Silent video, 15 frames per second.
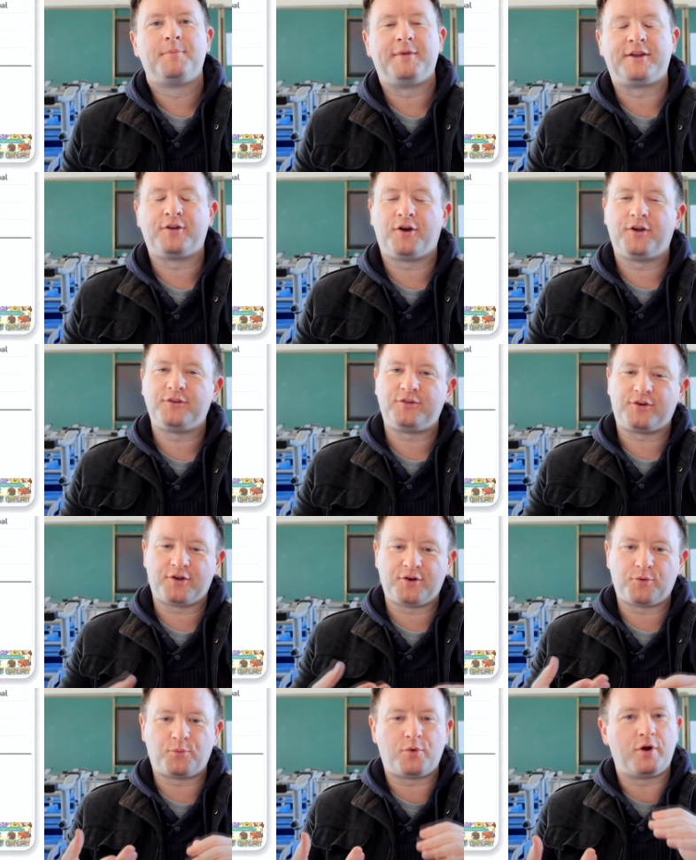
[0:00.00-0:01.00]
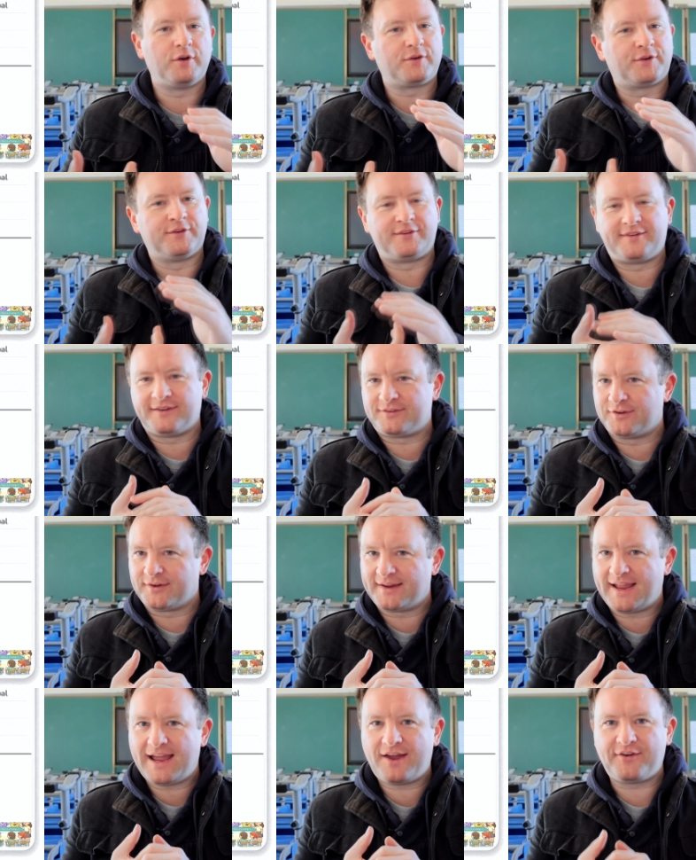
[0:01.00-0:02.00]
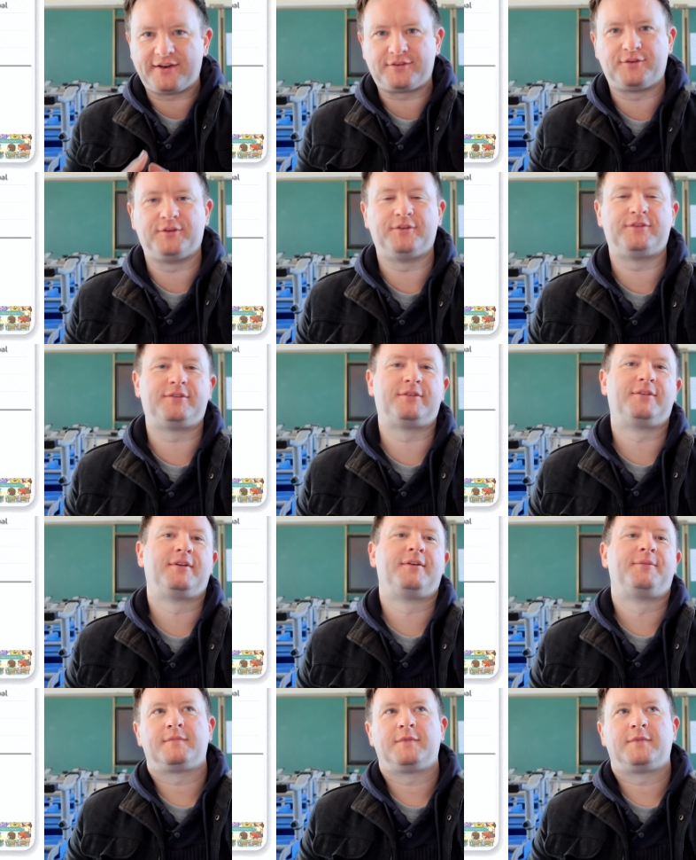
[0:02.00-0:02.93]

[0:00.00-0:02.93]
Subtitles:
because you're going to want consistent characters.